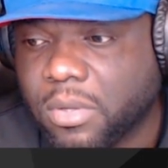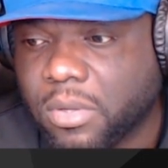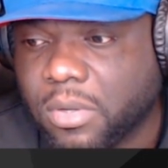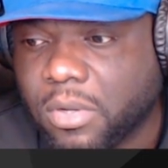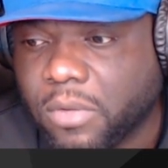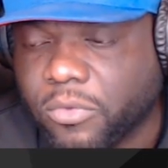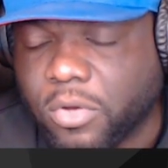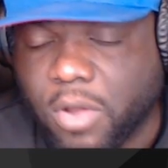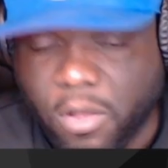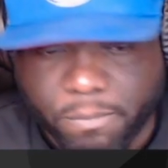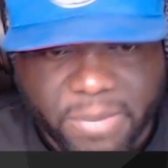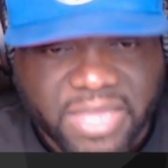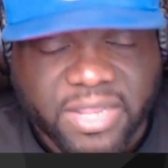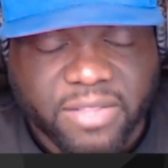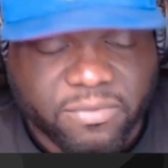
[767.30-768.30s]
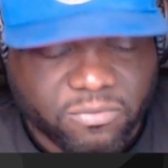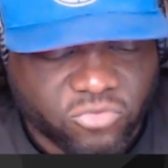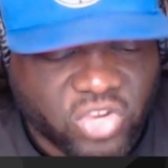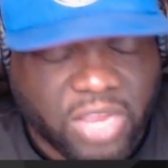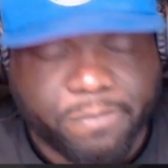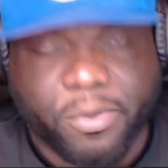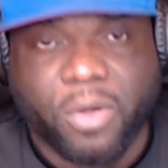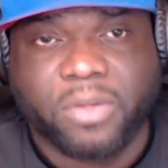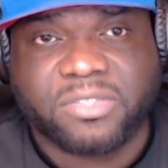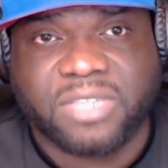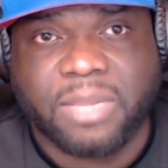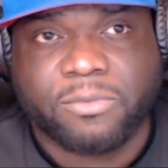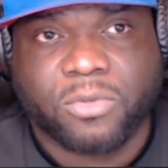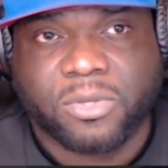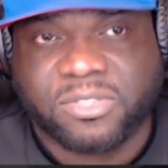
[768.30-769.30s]
Meaning Jake Paul
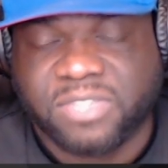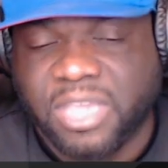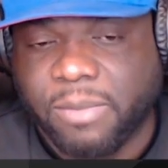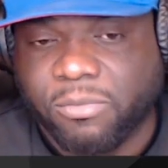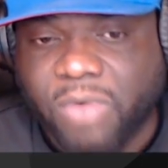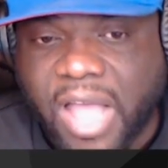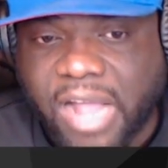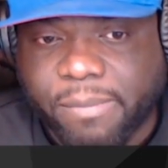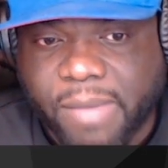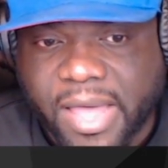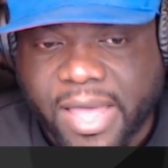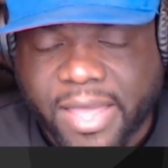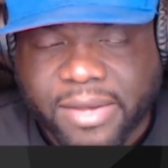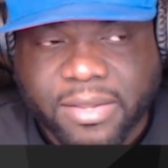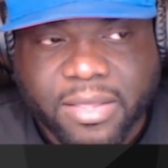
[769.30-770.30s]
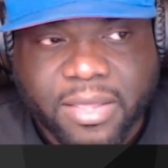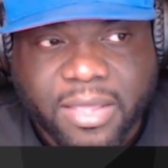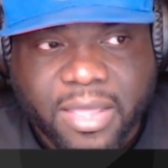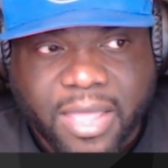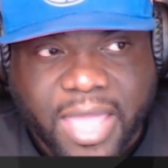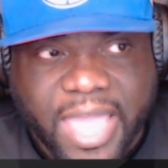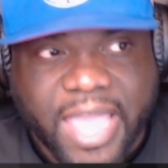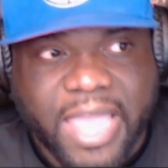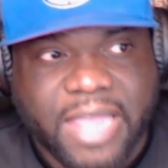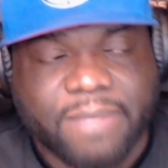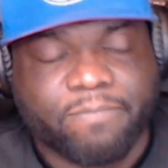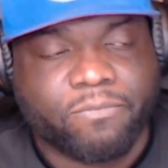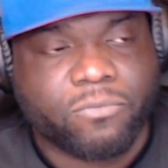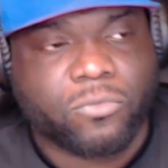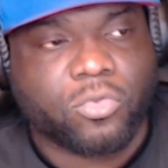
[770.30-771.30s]
team to Hasim Rahman,
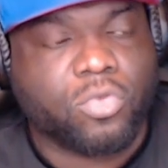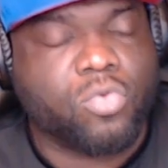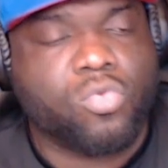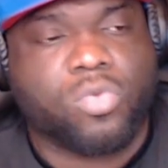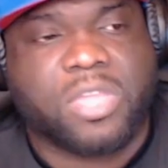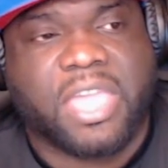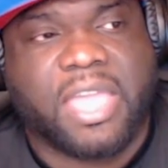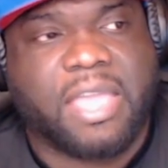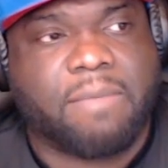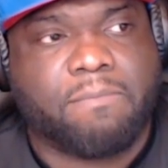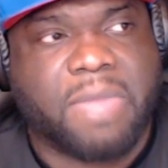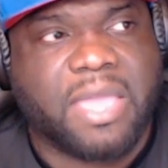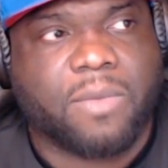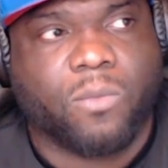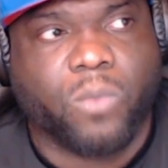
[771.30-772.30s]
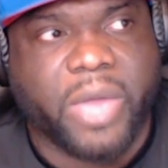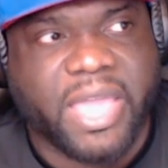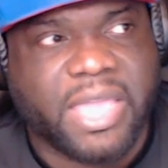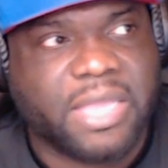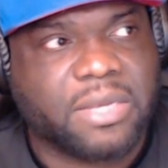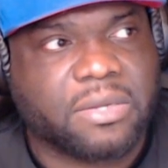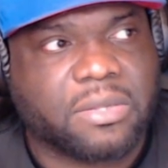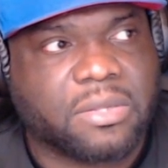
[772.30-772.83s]
and you can't make weight,